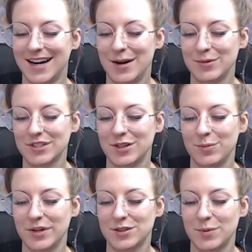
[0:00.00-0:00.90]
I'm just gonna
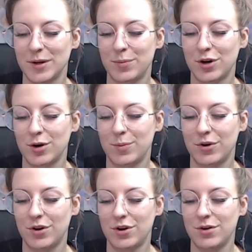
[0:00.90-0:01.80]
mix my
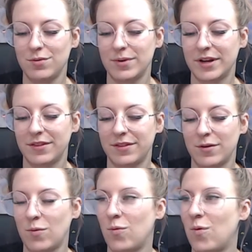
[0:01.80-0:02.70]
purple with
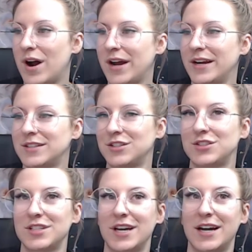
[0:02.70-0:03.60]
white
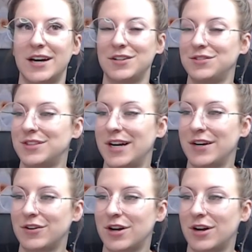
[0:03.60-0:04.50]
just to get a
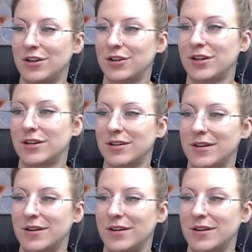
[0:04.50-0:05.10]
lighter color,